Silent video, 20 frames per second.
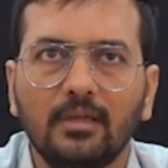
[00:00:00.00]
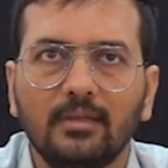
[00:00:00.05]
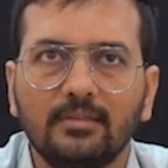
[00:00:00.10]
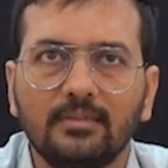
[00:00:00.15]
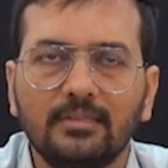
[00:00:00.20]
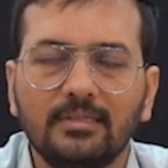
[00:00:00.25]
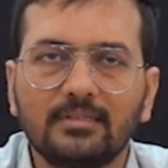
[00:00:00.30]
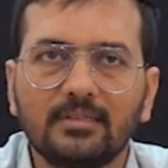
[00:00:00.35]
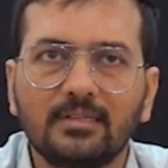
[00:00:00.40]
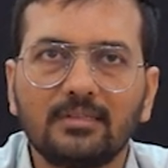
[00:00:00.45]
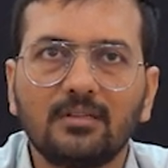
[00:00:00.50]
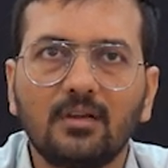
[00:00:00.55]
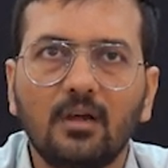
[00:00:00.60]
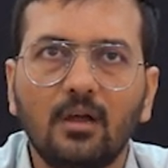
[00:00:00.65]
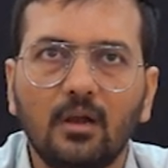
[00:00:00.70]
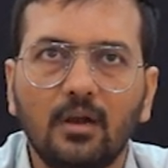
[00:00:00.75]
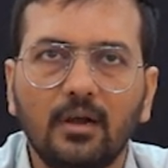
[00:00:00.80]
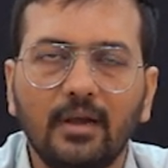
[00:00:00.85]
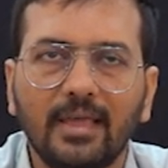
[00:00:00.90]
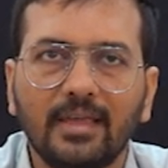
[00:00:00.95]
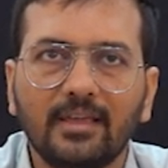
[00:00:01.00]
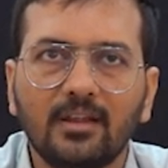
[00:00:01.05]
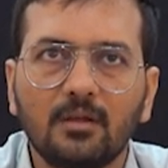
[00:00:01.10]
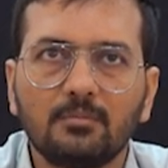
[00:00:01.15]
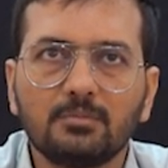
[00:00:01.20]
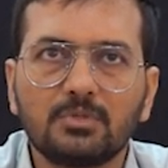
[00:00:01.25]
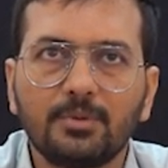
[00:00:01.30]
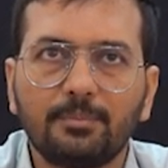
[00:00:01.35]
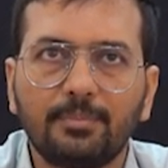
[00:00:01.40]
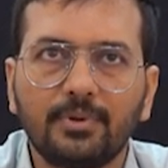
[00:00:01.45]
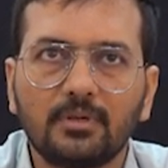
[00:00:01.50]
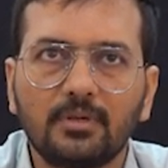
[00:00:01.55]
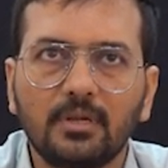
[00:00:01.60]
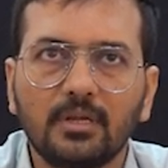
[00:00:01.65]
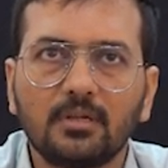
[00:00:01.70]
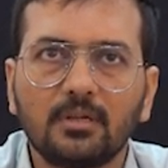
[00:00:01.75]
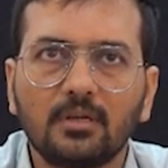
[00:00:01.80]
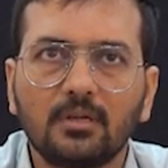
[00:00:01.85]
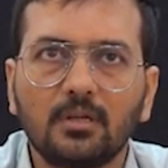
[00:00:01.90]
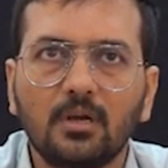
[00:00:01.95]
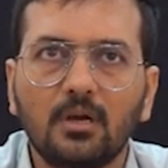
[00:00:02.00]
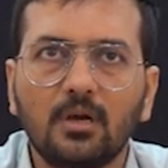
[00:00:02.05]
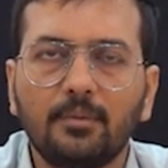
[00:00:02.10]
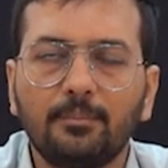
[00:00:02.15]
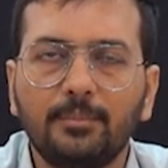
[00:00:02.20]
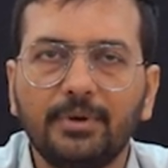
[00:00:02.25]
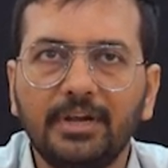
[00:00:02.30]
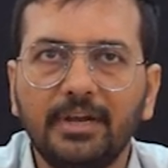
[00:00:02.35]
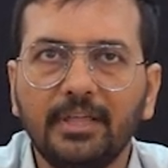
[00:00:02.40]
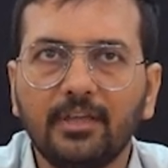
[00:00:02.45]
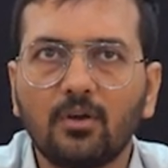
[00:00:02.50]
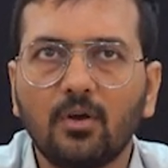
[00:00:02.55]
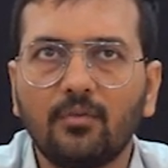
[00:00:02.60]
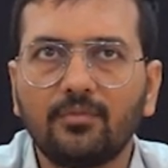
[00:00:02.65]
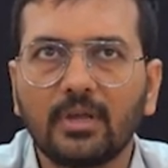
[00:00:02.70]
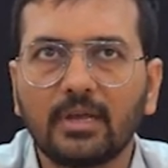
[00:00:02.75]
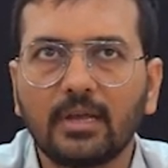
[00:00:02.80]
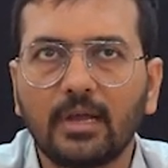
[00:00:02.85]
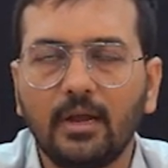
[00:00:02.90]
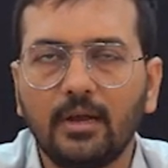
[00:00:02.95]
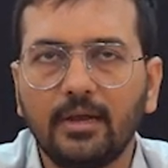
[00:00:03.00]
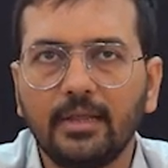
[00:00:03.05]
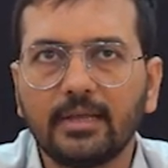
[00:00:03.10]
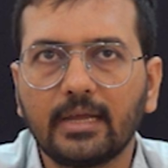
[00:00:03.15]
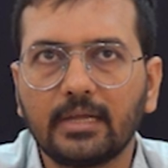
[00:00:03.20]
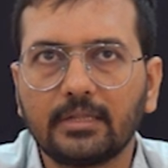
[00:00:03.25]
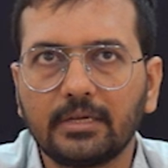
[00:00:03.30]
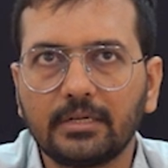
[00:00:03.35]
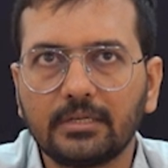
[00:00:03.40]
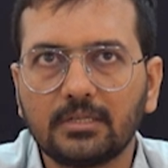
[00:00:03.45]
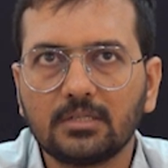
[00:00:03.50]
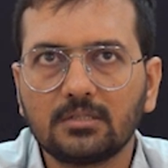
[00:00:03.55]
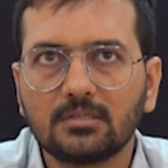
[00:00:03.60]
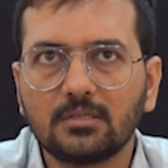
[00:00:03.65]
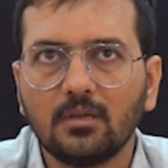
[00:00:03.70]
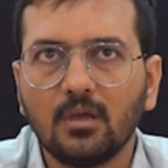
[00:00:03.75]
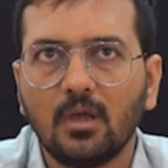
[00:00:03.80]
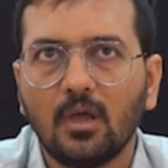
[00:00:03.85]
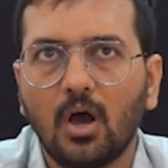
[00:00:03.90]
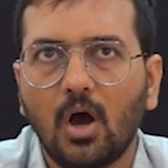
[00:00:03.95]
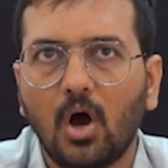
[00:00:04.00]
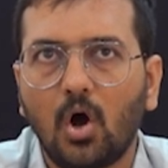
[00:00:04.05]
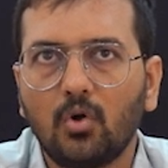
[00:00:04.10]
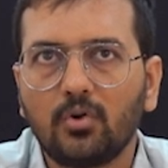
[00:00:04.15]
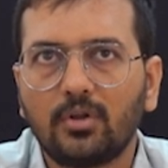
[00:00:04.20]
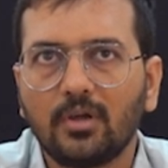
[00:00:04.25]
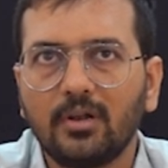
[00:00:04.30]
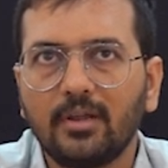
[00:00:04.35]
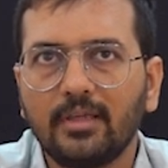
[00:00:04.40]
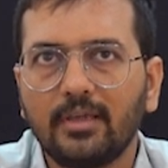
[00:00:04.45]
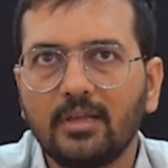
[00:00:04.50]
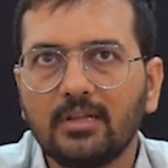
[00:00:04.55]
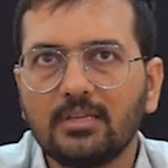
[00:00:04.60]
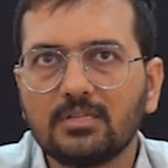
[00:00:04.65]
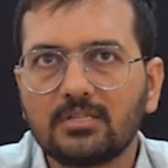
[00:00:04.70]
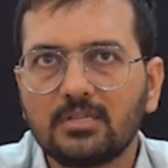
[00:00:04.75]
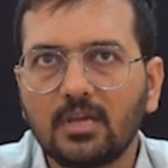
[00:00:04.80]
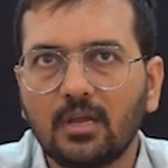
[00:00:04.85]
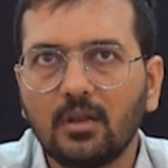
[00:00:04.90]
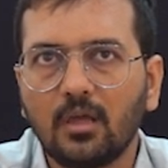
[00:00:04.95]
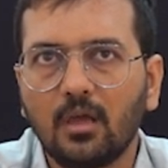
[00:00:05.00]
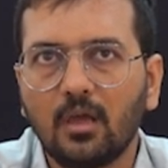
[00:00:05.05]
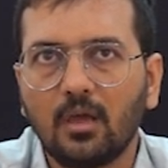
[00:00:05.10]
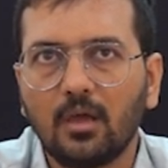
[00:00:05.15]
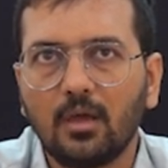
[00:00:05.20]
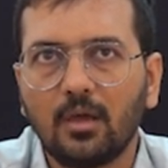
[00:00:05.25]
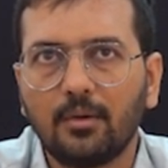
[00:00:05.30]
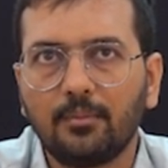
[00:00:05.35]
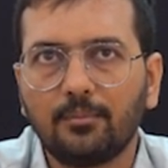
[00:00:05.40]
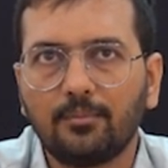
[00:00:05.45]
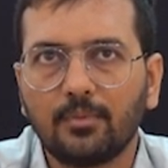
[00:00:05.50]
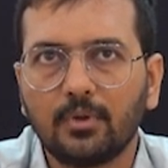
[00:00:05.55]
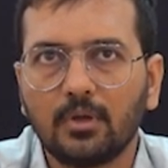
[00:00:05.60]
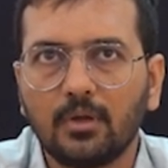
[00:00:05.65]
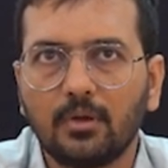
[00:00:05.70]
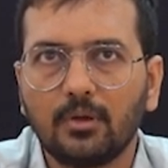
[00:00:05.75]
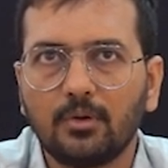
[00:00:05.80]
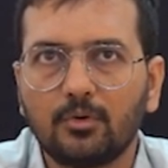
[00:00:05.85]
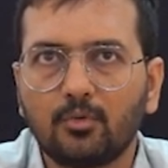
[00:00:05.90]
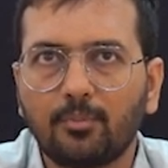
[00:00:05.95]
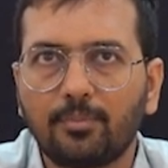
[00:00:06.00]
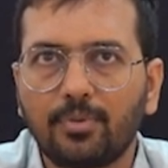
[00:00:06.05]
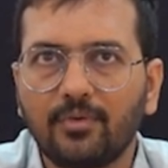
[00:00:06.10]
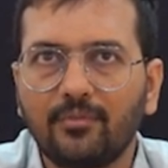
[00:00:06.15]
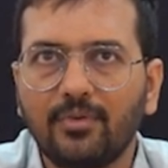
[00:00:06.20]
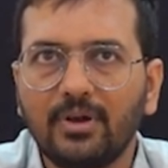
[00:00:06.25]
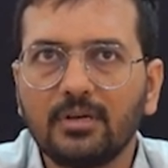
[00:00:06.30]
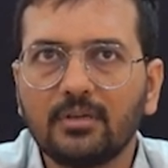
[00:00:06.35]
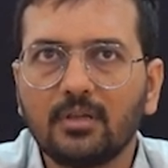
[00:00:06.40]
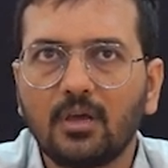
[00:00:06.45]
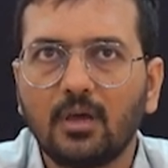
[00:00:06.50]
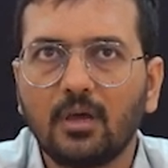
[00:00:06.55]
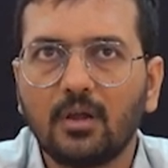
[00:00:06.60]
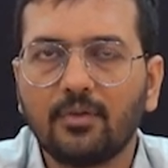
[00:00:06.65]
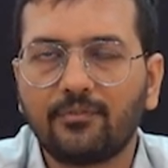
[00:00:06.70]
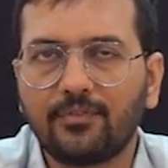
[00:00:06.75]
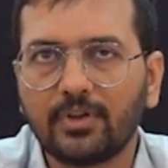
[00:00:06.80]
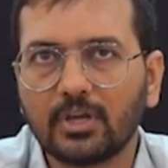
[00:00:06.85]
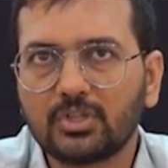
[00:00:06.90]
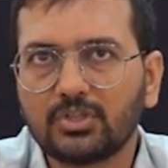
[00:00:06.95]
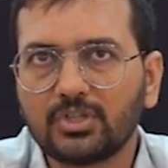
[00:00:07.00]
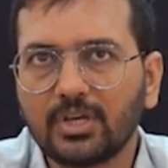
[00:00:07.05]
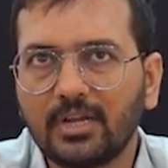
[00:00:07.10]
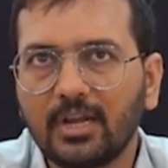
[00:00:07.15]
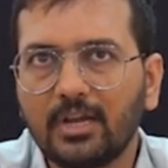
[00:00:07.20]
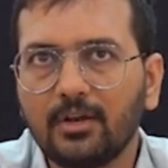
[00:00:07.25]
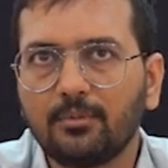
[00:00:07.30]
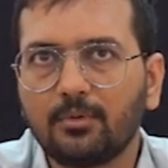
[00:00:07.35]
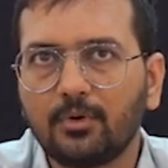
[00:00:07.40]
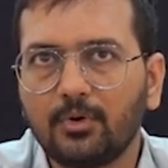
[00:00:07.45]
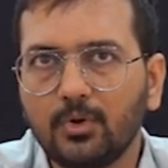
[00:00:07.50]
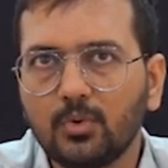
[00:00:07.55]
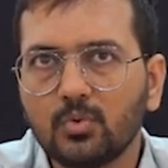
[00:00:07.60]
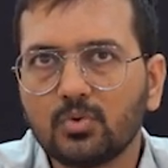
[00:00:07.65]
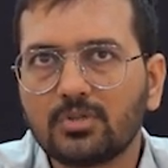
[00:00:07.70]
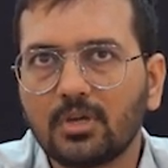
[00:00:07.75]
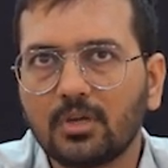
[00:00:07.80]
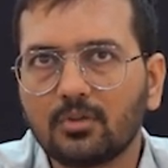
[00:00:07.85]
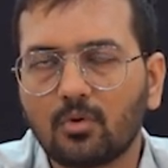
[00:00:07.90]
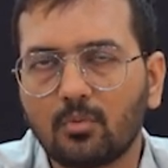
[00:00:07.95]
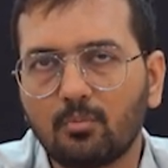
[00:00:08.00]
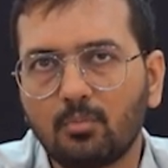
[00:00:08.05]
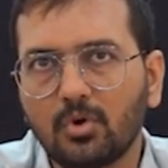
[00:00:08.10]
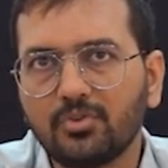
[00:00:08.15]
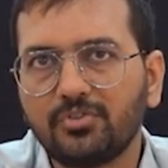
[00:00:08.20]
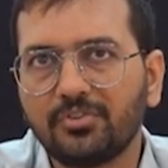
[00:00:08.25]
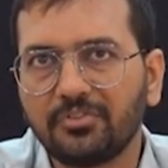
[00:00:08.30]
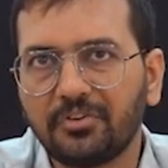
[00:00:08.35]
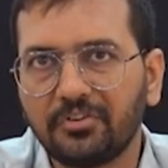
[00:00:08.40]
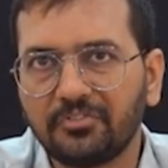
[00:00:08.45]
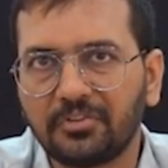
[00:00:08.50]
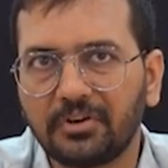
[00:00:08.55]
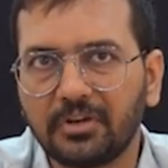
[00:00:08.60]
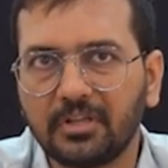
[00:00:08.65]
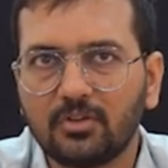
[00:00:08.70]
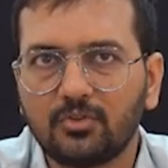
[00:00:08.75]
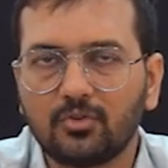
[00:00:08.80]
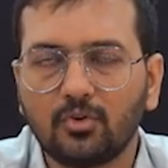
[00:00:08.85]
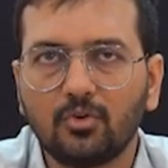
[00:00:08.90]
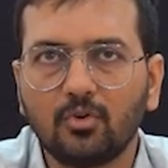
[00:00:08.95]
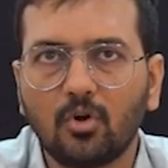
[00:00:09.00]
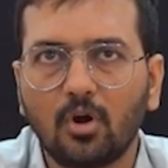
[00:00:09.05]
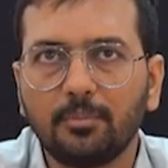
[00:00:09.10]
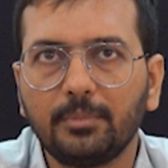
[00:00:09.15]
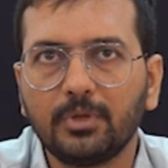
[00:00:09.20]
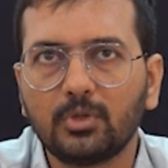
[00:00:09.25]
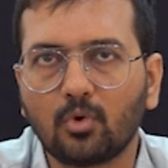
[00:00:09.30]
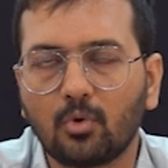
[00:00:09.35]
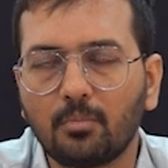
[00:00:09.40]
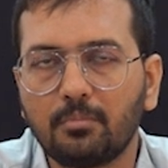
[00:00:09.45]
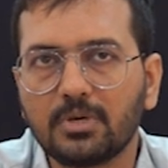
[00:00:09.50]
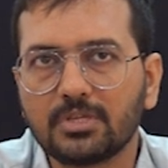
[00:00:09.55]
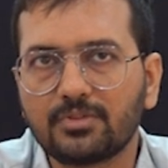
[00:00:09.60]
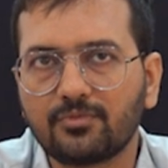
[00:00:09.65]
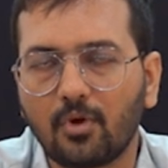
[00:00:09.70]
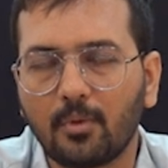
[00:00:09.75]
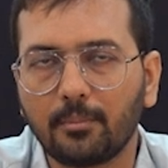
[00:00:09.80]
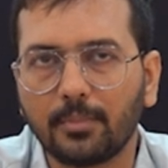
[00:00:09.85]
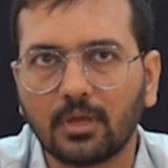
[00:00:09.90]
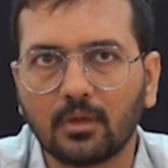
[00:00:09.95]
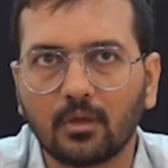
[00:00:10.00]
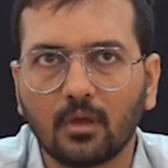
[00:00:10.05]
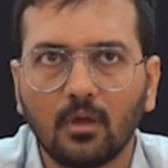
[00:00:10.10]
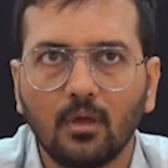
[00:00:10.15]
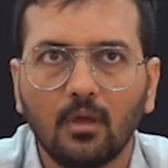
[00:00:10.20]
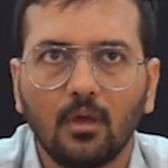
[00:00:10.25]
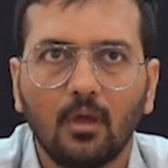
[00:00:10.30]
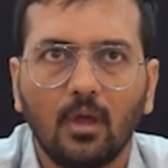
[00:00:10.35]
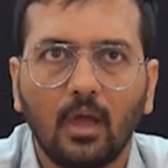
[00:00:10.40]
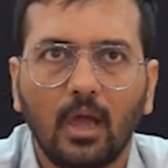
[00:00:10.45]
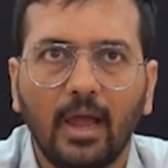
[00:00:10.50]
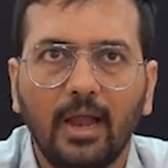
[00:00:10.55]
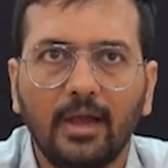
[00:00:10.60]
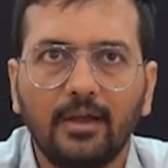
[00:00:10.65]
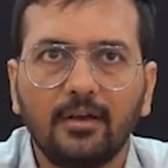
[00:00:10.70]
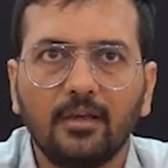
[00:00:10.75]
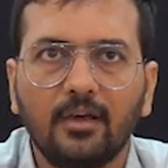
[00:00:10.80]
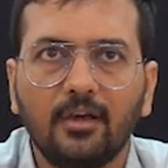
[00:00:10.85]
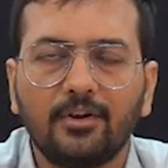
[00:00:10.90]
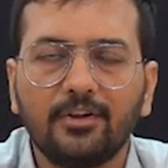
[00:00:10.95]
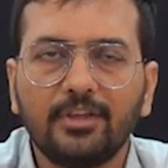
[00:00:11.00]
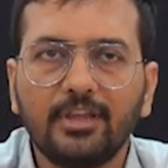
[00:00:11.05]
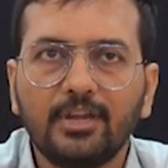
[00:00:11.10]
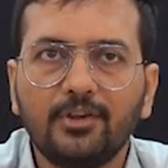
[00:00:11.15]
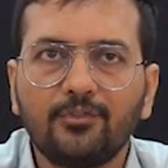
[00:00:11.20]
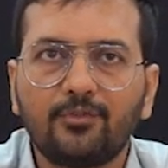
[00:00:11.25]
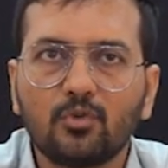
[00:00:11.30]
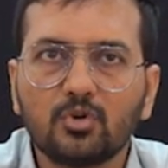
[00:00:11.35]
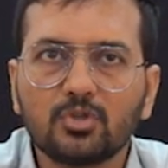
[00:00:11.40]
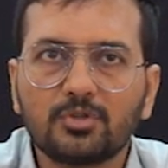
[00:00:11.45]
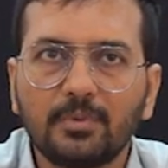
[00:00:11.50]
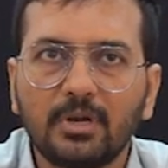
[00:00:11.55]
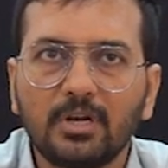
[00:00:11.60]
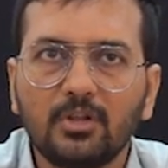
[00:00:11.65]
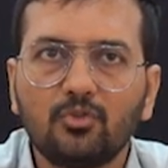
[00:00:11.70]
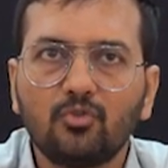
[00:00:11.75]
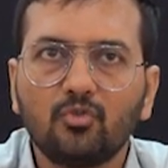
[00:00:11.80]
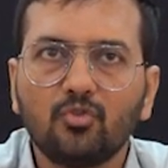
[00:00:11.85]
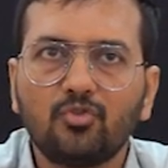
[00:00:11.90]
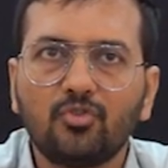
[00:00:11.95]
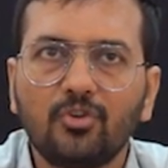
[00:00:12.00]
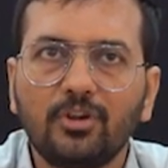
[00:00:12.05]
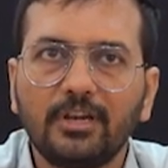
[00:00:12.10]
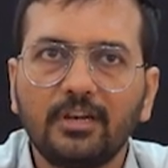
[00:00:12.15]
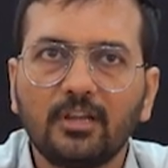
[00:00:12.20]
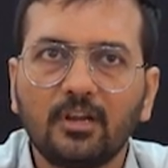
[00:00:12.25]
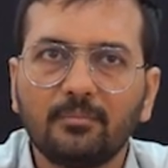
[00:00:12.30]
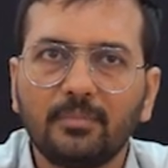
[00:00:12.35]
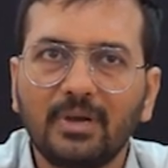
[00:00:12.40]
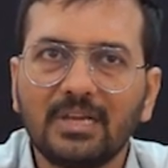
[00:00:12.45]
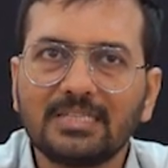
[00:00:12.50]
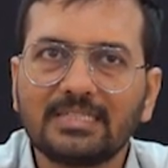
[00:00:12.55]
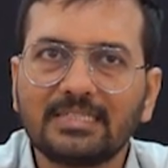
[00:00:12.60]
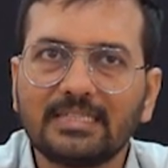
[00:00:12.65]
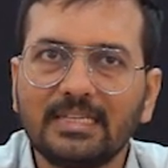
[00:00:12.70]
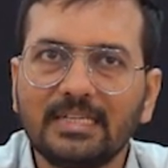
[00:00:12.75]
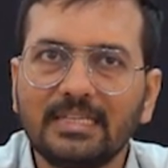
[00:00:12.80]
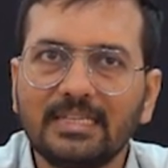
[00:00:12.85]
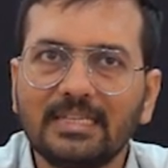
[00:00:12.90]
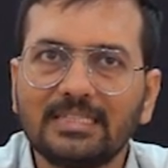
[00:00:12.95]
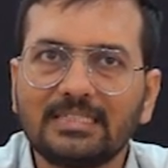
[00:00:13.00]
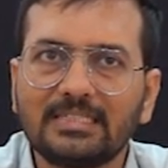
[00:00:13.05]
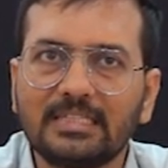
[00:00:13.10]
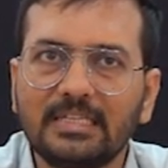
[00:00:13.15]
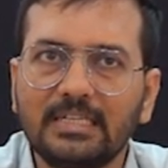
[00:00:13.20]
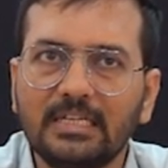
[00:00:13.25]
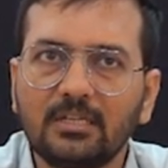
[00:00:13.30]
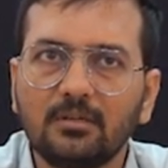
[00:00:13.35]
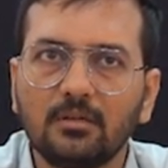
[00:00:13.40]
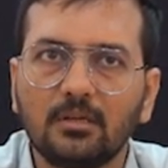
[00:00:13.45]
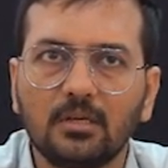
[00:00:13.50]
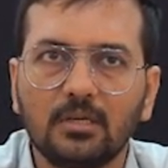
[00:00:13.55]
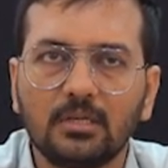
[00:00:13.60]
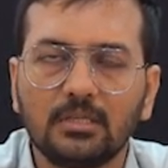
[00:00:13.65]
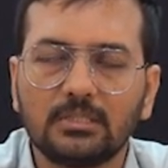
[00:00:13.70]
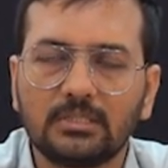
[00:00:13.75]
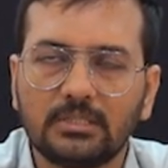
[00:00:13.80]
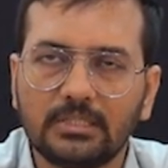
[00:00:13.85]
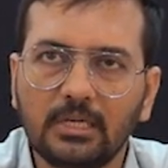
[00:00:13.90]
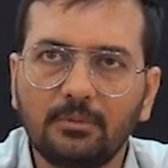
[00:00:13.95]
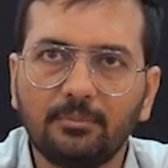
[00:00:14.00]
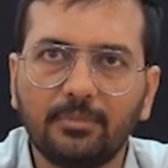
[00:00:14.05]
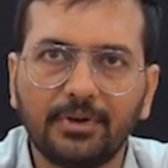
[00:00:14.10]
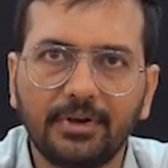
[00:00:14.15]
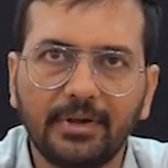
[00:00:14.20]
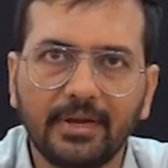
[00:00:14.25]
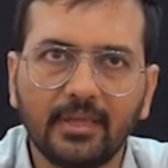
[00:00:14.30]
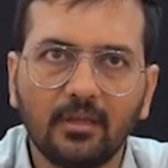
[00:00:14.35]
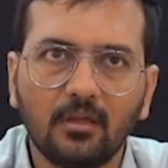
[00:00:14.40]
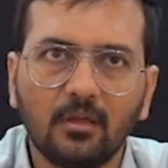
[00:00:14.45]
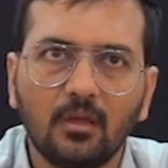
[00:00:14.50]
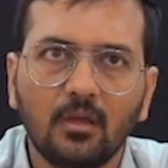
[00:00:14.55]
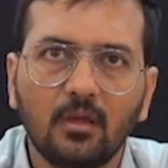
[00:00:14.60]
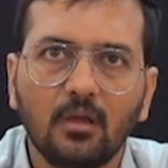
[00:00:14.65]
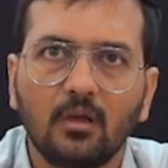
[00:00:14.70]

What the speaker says: These are the diagrams depicting the braiding of the guiding catheters. Outer layer is done to prevent the friction and reduce the thrombogenicity, should not be thrombus forming. And reinforcement is usually done by stainless steel braiding.